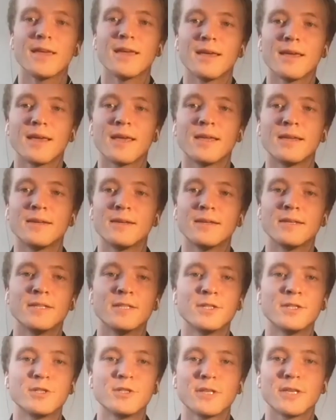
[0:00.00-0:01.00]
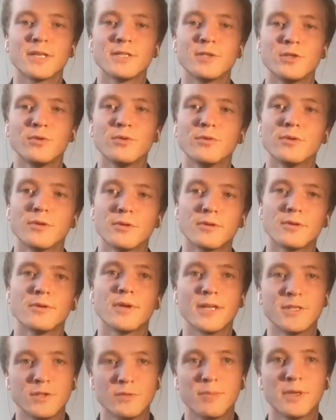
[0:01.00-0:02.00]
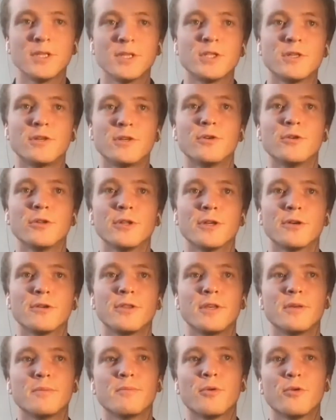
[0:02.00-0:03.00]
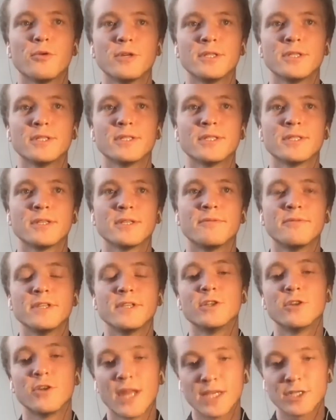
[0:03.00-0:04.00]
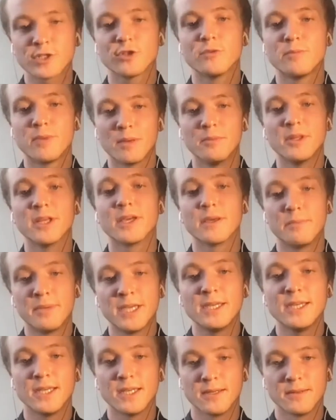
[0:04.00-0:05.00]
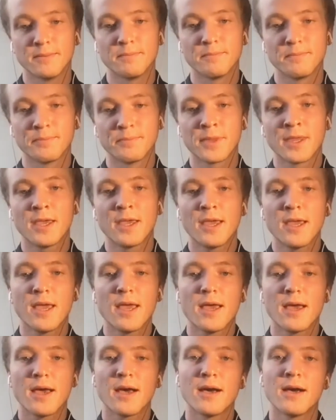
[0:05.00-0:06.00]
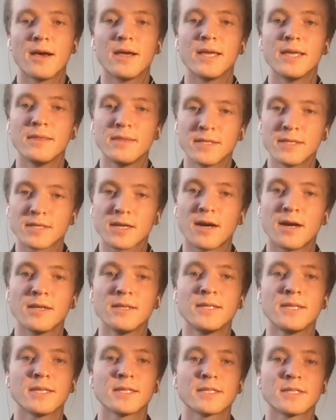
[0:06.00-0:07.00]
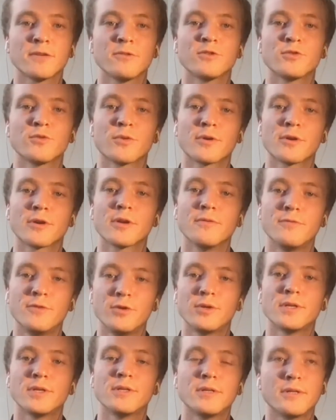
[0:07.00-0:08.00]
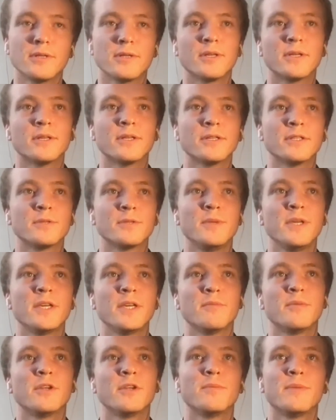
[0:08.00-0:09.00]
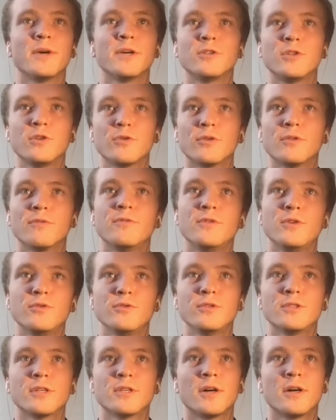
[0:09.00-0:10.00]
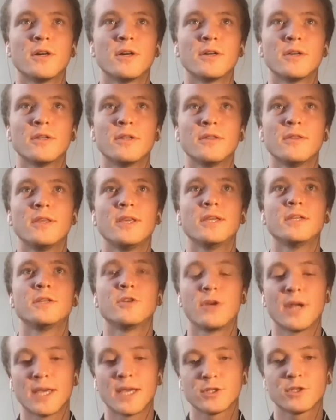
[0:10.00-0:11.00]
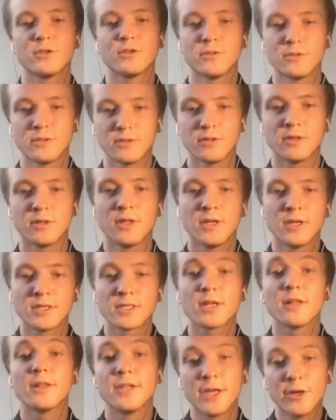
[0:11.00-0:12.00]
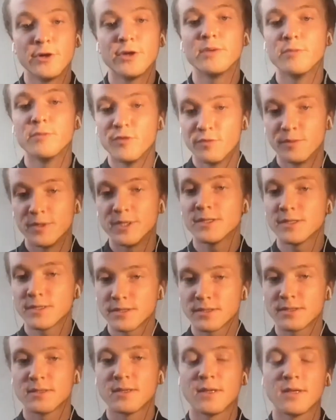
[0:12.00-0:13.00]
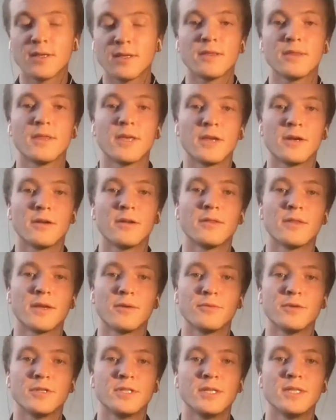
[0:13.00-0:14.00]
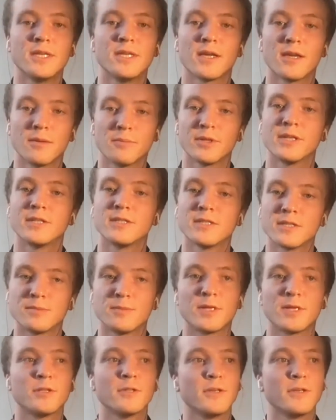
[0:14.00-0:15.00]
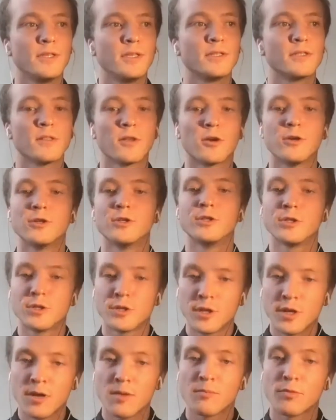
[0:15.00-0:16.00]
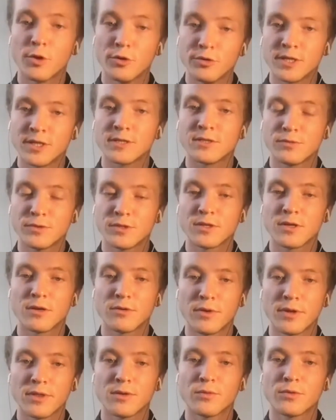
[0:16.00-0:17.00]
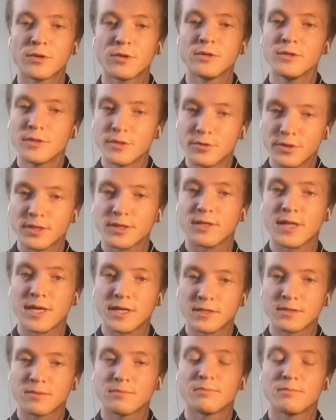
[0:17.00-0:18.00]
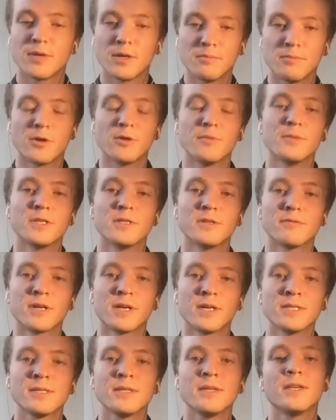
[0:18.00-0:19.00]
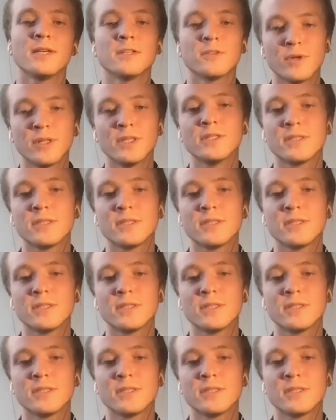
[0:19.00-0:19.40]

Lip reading: And additionally, as you mentioned earlier, the importance of international public opinion. In this context, I was wondering if you could speak a bit about your views on the international solidarity movements that we see taking place, especially these large protests we saw around the world during the last bombardment of Gaza, as well as